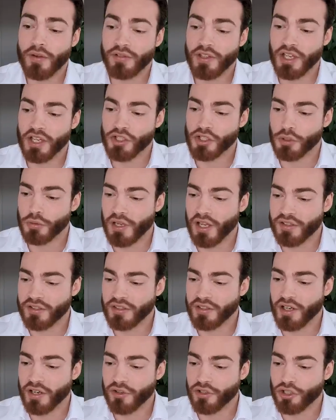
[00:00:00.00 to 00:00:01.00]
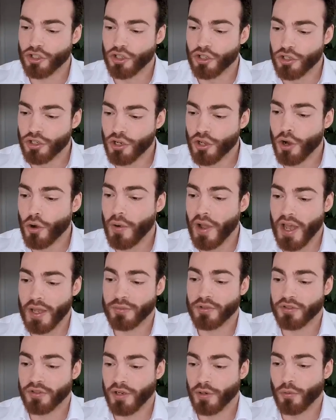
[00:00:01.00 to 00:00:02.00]
we have the issue that there is no
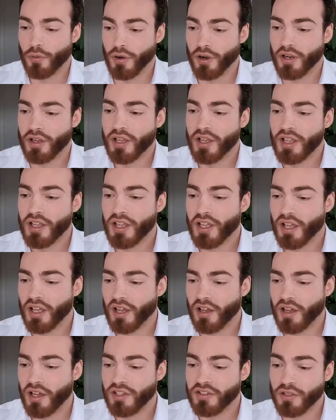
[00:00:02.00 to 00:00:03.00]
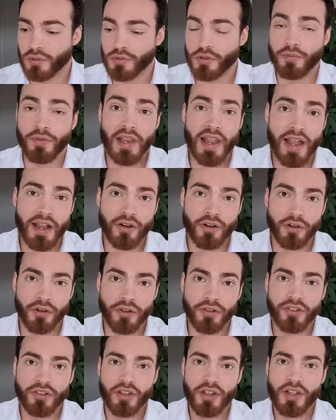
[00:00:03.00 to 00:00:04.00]
hamstring work in terms of leg
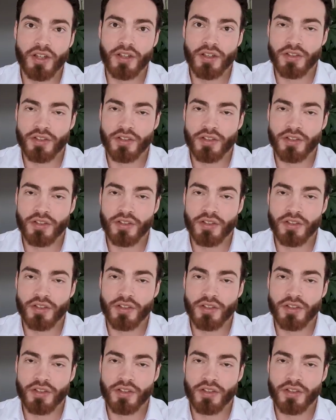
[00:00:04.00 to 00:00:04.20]
curls.